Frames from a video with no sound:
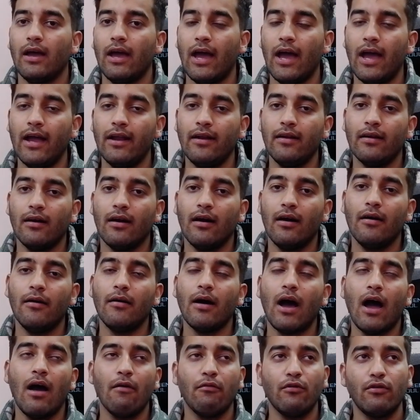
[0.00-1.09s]
And
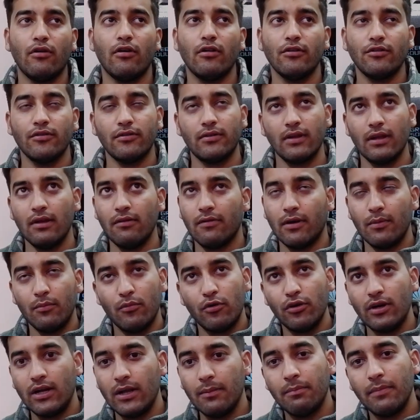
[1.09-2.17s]
I would also say one
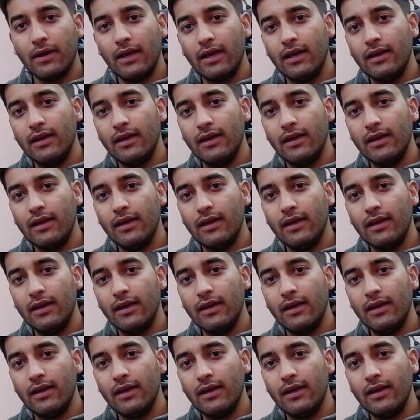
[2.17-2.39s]
more tip